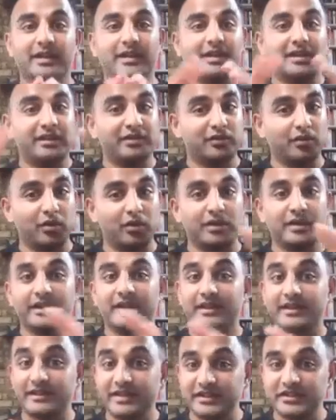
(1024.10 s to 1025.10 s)
historically
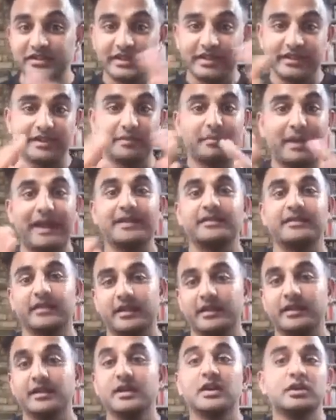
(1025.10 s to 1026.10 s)
contingent. It depends
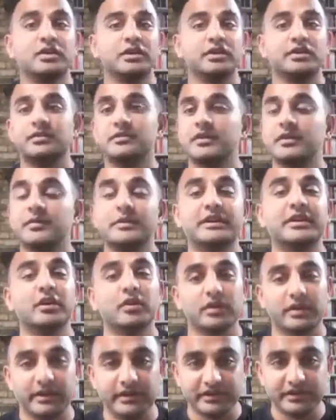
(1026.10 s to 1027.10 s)
on the material
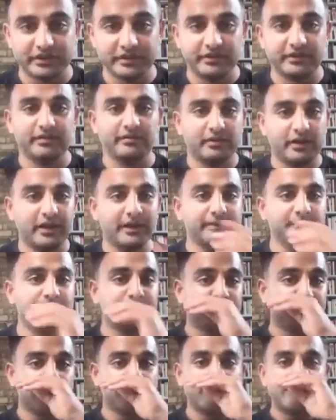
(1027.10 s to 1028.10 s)
conditions, right?
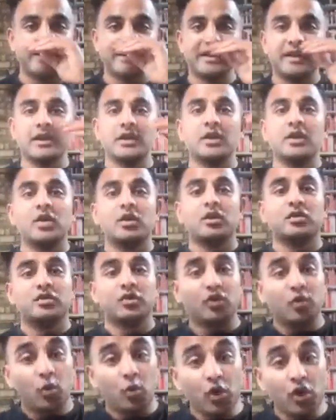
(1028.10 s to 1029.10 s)

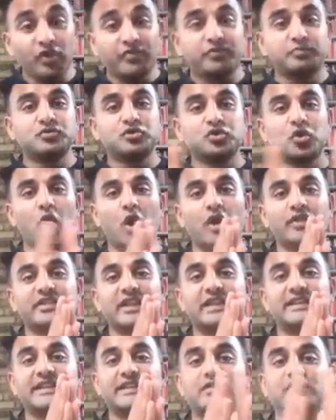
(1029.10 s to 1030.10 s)
So Wolf draws
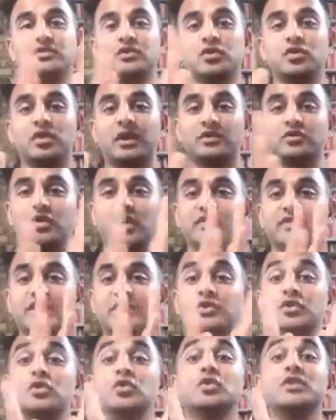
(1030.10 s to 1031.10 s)
on
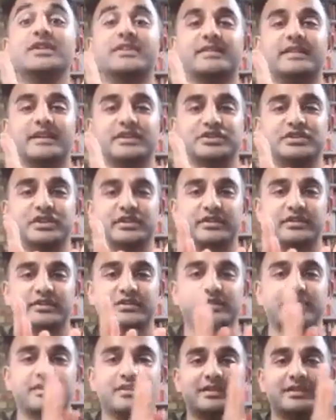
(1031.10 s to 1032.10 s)
two distinctions:
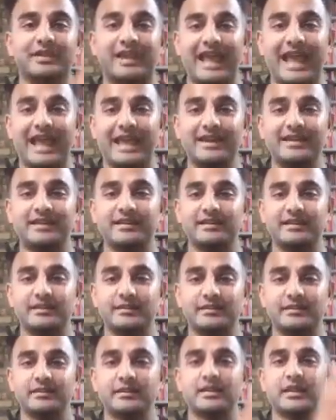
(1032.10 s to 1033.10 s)
land
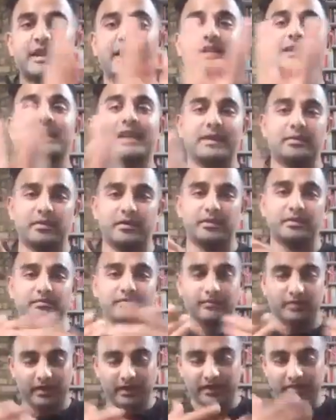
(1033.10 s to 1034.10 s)
and labor.
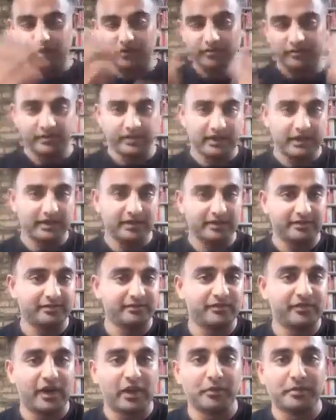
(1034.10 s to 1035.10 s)
Okay, so you got to
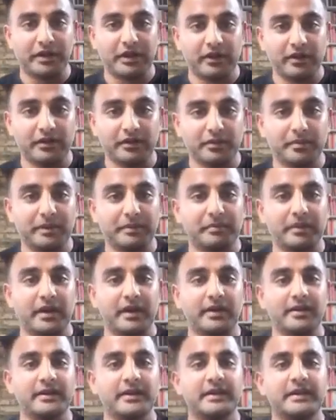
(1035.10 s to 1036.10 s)
follow me here a little bit. But